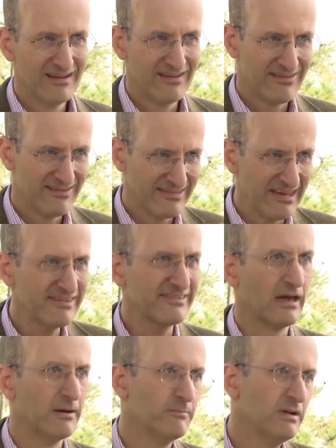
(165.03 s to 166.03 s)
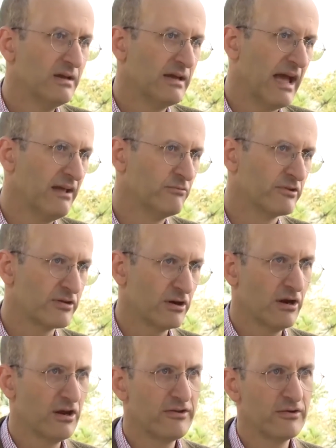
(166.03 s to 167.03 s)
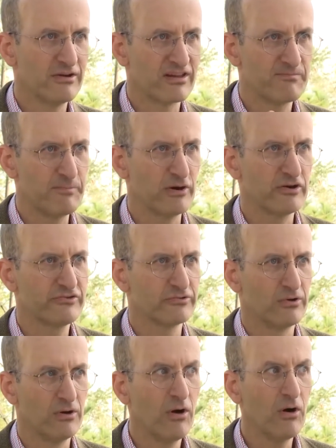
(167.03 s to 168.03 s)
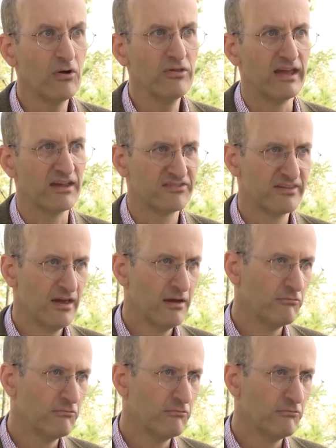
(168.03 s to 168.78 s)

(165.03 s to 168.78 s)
system and return to a spiritual wholeness